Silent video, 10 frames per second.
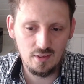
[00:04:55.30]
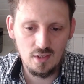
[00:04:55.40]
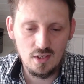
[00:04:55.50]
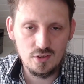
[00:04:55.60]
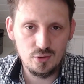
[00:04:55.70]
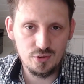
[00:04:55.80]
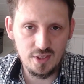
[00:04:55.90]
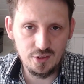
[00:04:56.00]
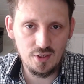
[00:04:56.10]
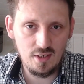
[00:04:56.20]
So
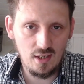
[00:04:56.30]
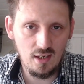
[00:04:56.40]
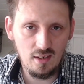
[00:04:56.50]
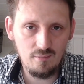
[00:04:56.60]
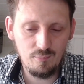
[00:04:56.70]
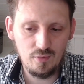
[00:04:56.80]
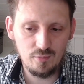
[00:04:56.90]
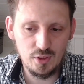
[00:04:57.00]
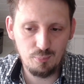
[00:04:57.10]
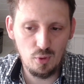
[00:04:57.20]
such a car
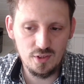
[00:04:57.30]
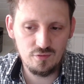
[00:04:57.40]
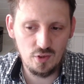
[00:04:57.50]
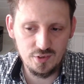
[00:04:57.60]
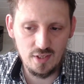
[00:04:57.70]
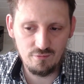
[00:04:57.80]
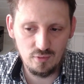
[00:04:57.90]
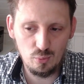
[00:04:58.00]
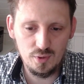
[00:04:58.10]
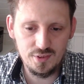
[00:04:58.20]
which burns fossil
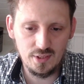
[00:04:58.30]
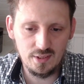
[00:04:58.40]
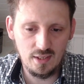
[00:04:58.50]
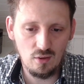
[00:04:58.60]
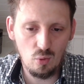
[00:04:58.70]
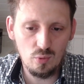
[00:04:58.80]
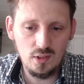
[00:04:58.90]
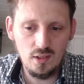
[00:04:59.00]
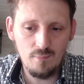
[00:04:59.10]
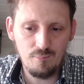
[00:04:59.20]
fuels can
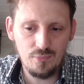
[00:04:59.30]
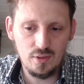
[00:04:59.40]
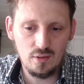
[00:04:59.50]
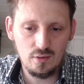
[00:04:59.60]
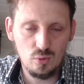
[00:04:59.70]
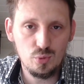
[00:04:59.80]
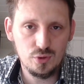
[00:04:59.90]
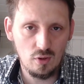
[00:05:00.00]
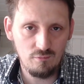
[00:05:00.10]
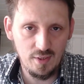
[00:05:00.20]
only use
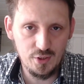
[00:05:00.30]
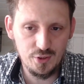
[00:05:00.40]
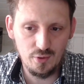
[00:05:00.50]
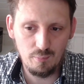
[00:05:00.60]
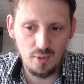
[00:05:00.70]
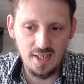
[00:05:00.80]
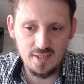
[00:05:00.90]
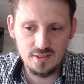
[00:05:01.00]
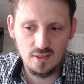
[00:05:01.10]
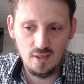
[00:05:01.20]
conventional
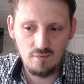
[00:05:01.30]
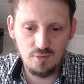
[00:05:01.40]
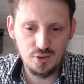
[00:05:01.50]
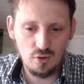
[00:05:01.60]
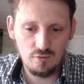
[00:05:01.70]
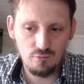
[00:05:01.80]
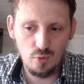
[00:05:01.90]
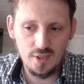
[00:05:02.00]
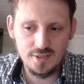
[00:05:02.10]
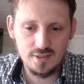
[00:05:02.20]
brakes, which
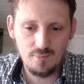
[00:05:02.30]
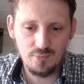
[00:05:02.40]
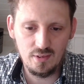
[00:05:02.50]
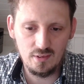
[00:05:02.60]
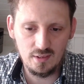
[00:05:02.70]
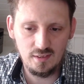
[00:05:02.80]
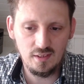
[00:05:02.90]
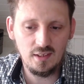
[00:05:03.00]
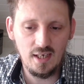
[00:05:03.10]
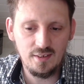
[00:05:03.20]
converts the
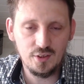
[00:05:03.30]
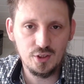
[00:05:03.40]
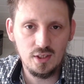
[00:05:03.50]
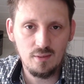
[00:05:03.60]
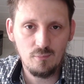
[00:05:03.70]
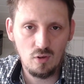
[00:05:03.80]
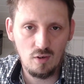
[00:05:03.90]
kinetic energy of